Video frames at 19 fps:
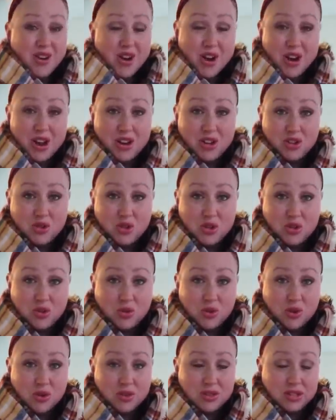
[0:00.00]
our entry
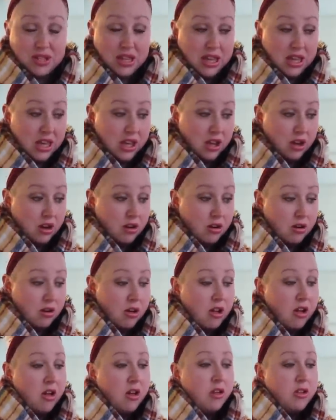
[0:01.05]
doors
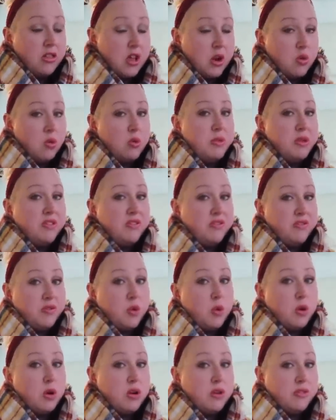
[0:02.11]
here, there will be
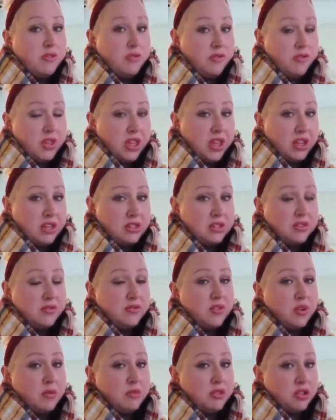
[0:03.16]
four feet
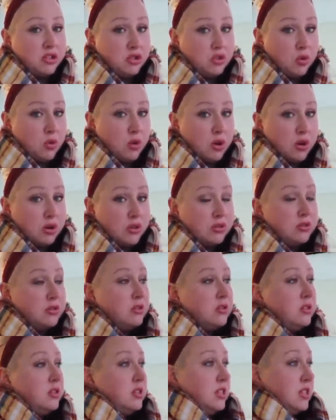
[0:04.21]
from the doors
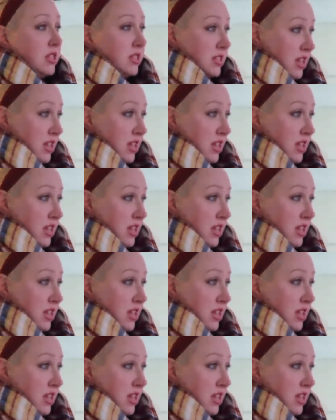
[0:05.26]
to the